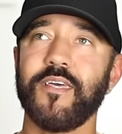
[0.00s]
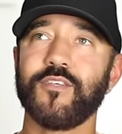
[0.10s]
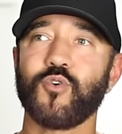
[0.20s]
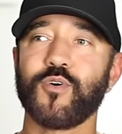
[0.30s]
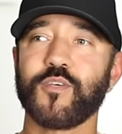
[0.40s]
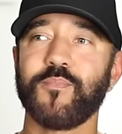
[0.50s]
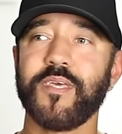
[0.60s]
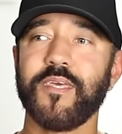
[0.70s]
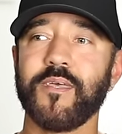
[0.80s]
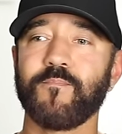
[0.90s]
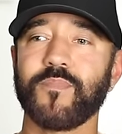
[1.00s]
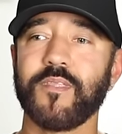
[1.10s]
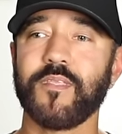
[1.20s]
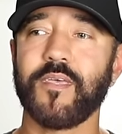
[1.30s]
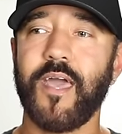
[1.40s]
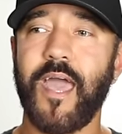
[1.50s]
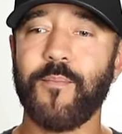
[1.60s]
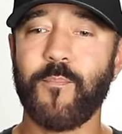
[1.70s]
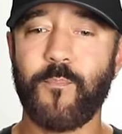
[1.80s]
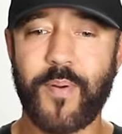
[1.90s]
is going to be a
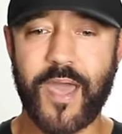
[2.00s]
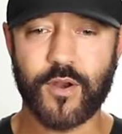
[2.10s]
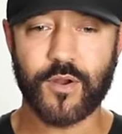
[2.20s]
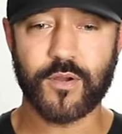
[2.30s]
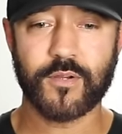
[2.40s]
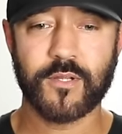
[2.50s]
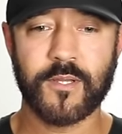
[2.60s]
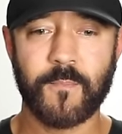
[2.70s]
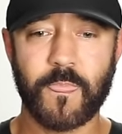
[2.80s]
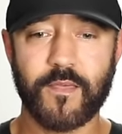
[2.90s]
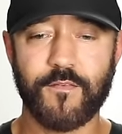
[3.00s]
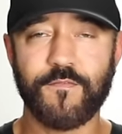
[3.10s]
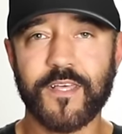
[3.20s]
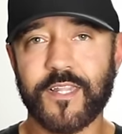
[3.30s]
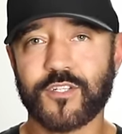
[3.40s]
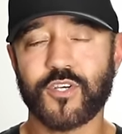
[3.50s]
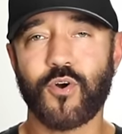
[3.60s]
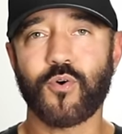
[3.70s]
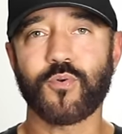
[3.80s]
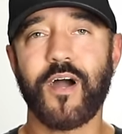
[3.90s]
better feeling
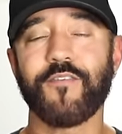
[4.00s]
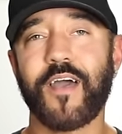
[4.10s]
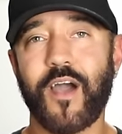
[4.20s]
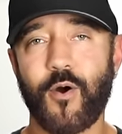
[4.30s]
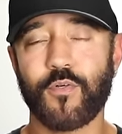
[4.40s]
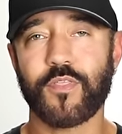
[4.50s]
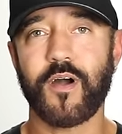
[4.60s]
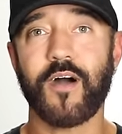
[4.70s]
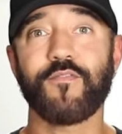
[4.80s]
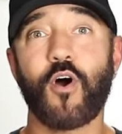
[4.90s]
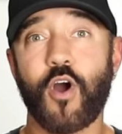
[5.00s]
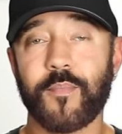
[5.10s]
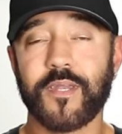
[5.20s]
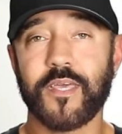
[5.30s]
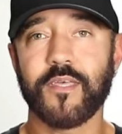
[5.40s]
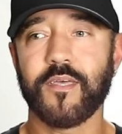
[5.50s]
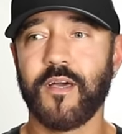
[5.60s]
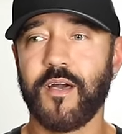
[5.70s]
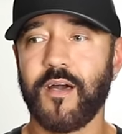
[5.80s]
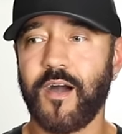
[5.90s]
tone of health, of harmony,
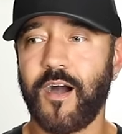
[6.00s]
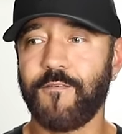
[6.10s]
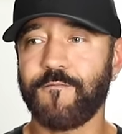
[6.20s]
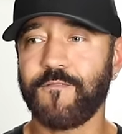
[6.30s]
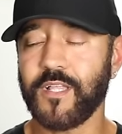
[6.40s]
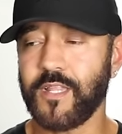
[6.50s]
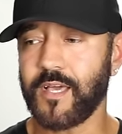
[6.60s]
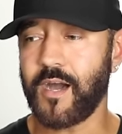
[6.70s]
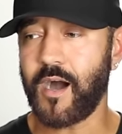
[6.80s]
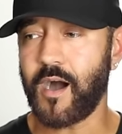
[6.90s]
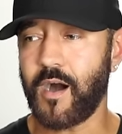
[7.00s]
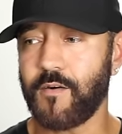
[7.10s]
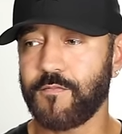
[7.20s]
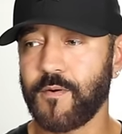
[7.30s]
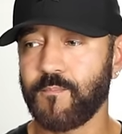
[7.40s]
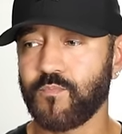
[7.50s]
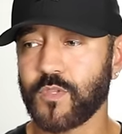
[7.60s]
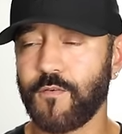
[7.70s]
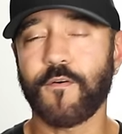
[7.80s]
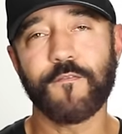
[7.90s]
a feeling of
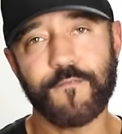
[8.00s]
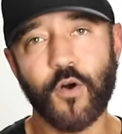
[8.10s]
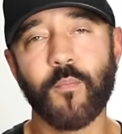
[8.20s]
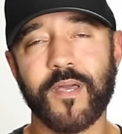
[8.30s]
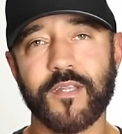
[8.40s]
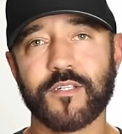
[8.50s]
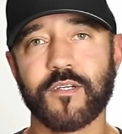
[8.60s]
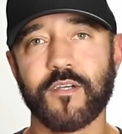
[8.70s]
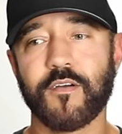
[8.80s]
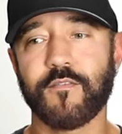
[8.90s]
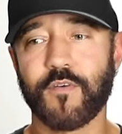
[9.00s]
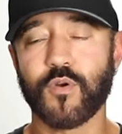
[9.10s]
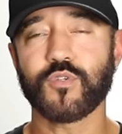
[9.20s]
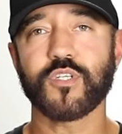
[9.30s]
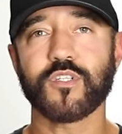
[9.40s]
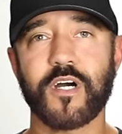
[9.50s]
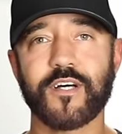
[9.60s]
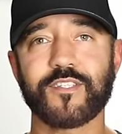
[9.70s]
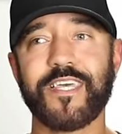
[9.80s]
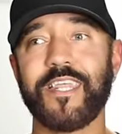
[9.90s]
fulfillment versus
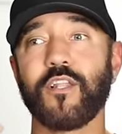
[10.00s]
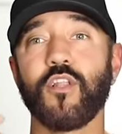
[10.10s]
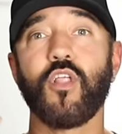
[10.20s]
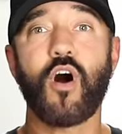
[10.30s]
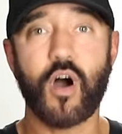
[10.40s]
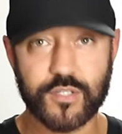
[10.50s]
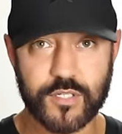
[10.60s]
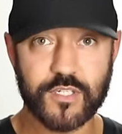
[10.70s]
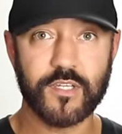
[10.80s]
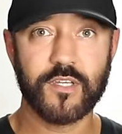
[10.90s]
us getting lost